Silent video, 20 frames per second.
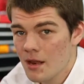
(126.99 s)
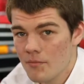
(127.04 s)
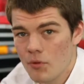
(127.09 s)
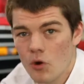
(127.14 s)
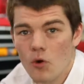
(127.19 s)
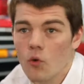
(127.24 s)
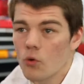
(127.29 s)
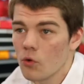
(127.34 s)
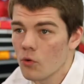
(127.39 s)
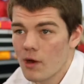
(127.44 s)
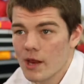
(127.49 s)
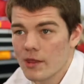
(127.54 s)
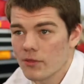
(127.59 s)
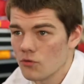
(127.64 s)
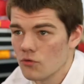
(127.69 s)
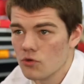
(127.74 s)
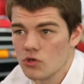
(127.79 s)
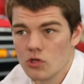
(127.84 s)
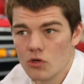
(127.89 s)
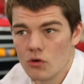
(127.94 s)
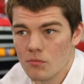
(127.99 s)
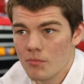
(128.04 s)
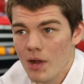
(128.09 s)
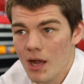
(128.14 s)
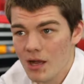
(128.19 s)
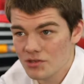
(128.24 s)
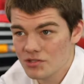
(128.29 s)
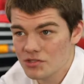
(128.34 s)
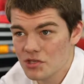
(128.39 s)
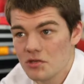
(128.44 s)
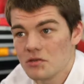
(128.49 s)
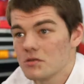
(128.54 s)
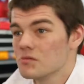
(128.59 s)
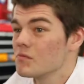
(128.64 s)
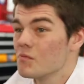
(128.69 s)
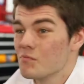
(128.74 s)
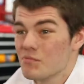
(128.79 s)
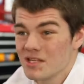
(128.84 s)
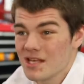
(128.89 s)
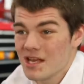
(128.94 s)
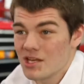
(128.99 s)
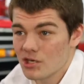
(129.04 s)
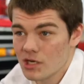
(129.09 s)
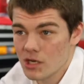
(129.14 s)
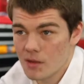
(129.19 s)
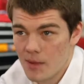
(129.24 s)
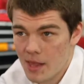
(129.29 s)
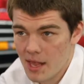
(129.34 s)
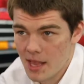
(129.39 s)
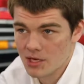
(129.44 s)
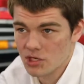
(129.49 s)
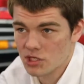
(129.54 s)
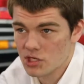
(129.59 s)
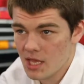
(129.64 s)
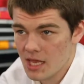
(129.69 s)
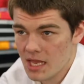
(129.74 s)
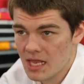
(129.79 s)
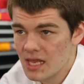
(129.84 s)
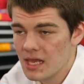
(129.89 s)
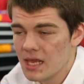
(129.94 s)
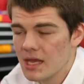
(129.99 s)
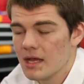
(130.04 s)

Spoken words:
but all the way through to your master's and potentially a PhD.